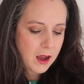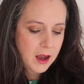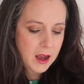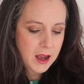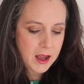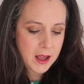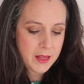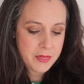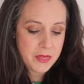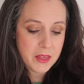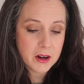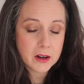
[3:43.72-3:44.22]

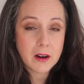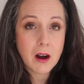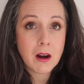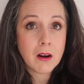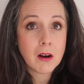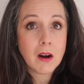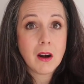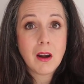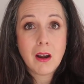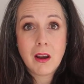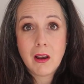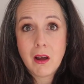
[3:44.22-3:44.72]
And there
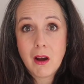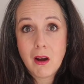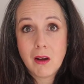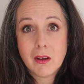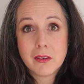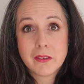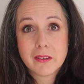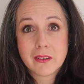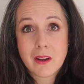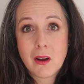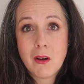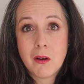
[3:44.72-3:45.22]
are a
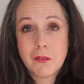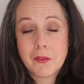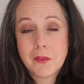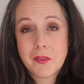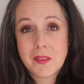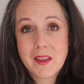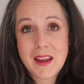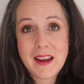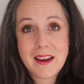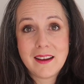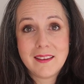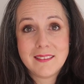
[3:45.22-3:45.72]
lot of
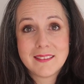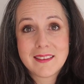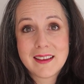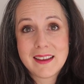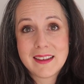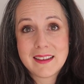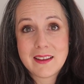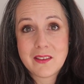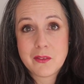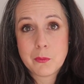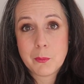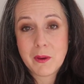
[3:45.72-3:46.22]
things
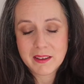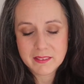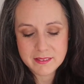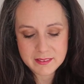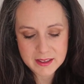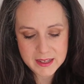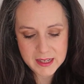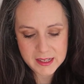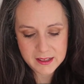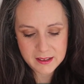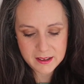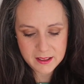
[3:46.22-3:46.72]
in this
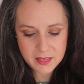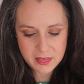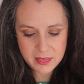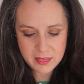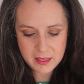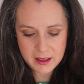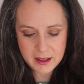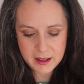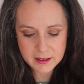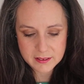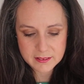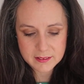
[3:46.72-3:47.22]
magazine
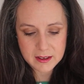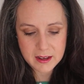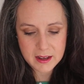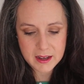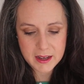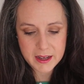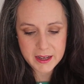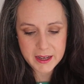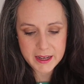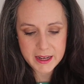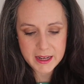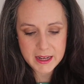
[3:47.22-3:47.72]
that
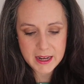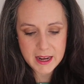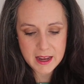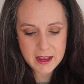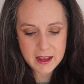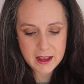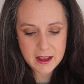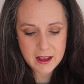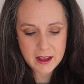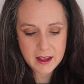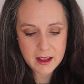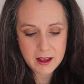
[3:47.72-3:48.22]
I
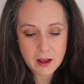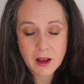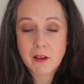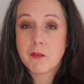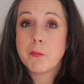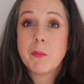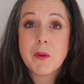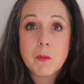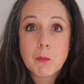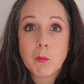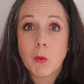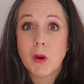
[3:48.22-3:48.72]

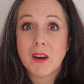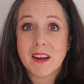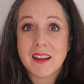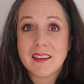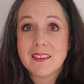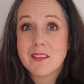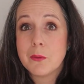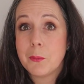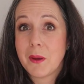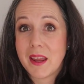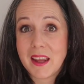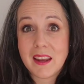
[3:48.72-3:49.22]
have been wanting
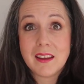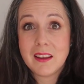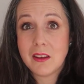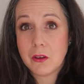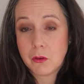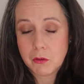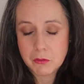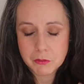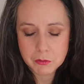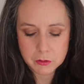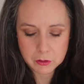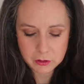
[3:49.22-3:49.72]
to make, you
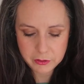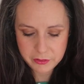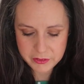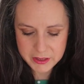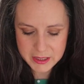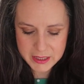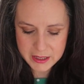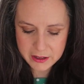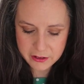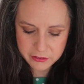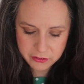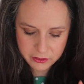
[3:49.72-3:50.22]
know, for all the
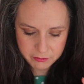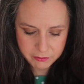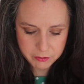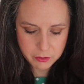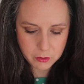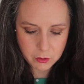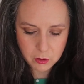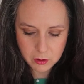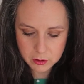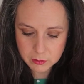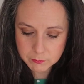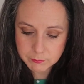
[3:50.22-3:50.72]
years. I've
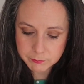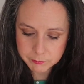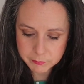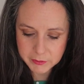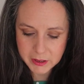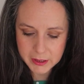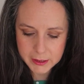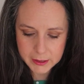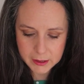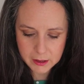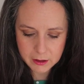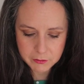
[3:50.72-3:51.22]
thought, mm,
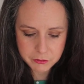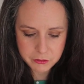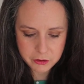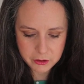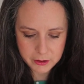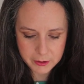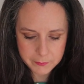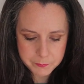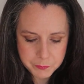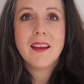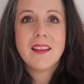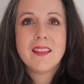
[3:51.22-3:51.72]
I'd love
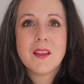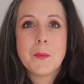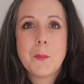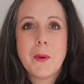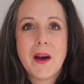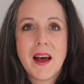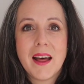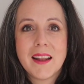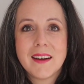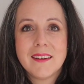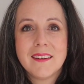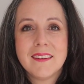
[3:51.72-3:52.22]
to. The
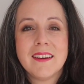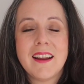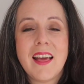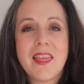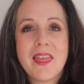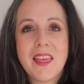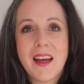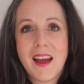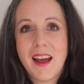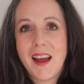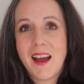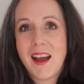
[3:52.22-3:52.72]

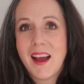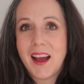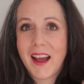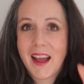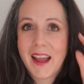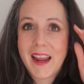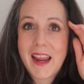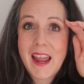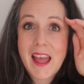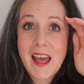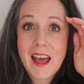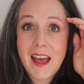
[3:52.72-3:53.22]
pattern that
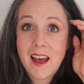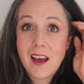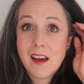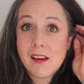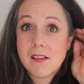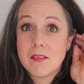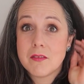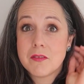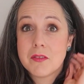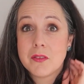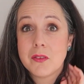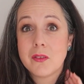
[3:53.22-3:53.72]
I
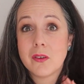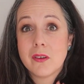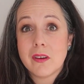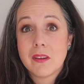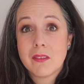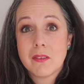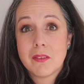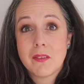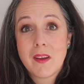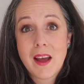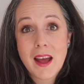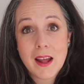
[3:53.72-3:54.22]
have sort
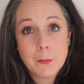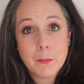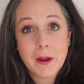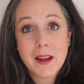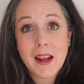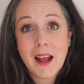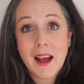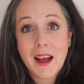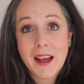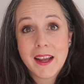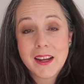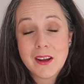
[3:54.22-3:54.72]
of had my
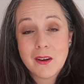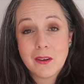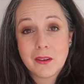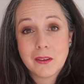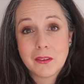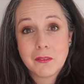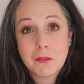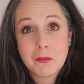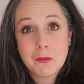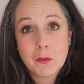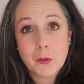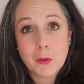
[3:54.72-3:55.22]
eye
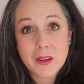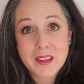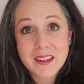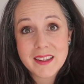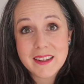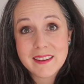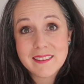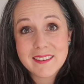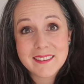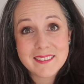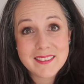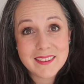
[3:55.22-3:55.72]
on for
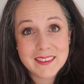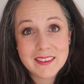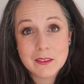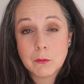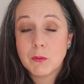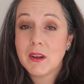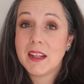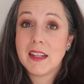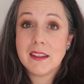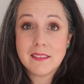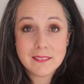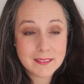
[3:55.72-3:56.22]
years,
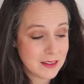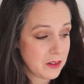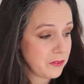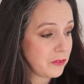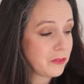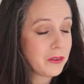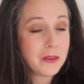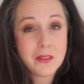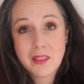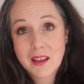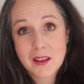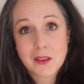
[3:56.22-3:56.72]
well,
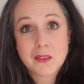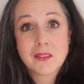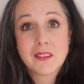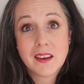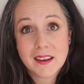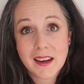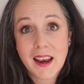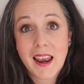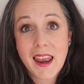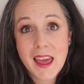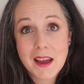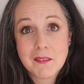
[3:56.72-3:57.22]
since two thousand
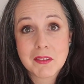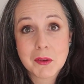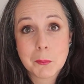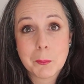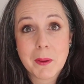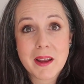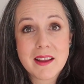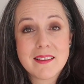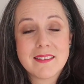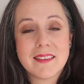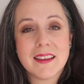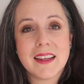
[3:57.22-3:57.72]
eleven
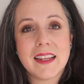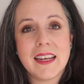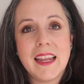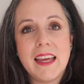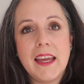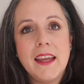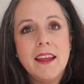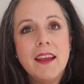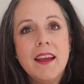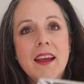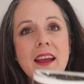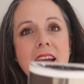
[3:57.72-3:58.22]

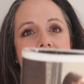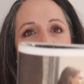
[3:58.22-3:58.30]
basically,